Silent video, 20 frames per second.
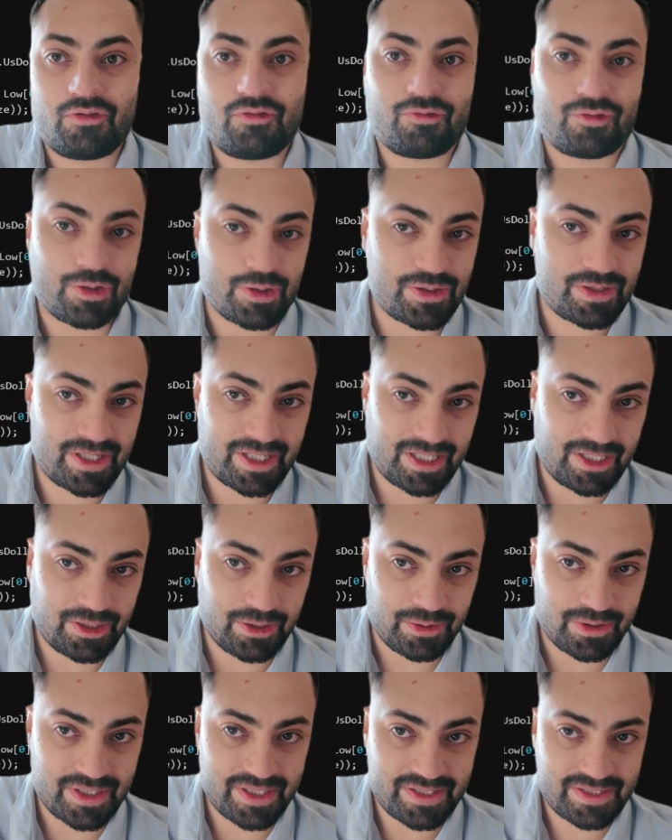First thing I
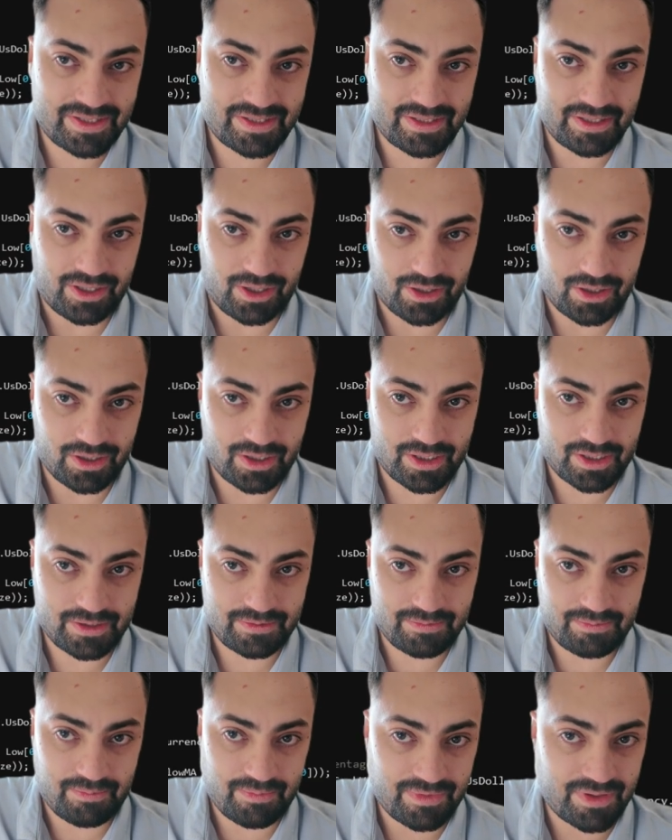notice
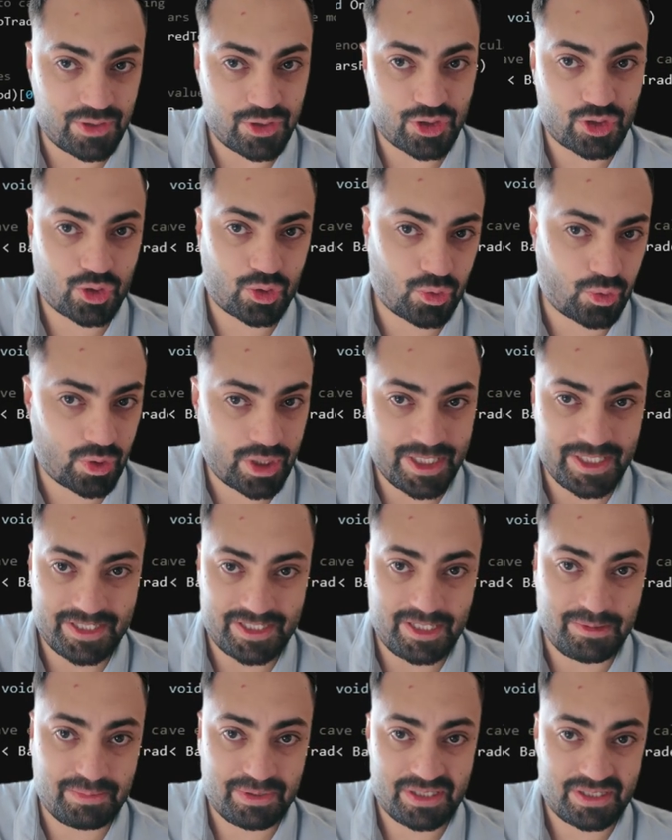are these
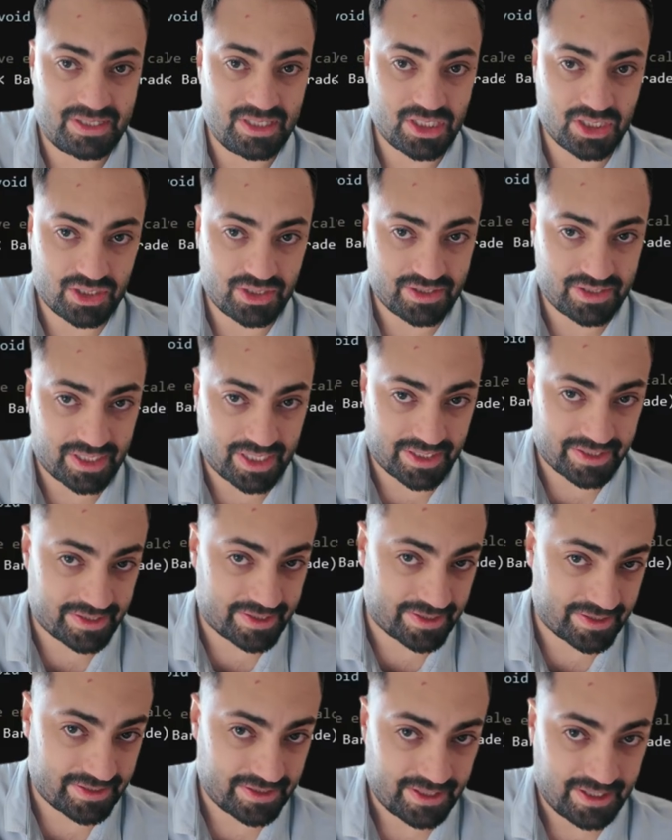crazy position
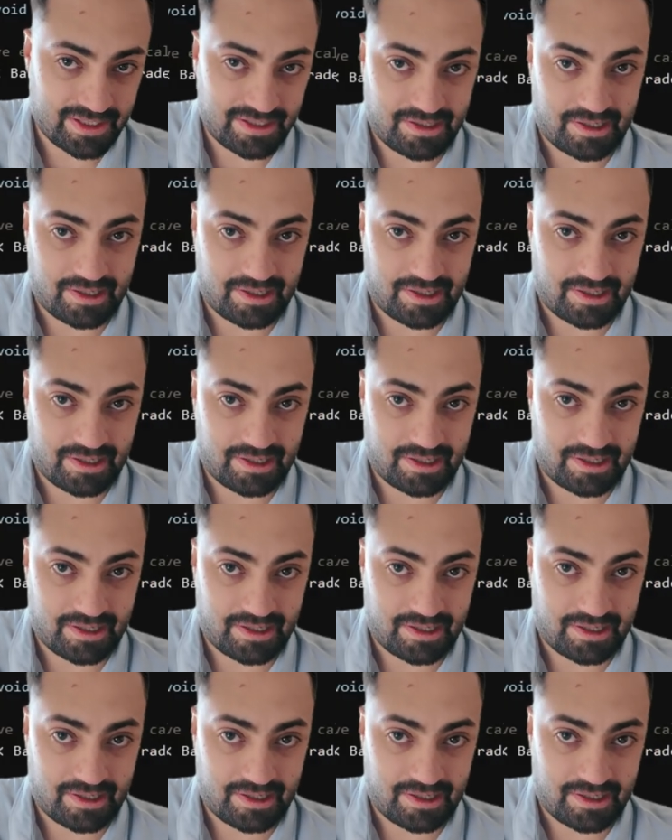sizes.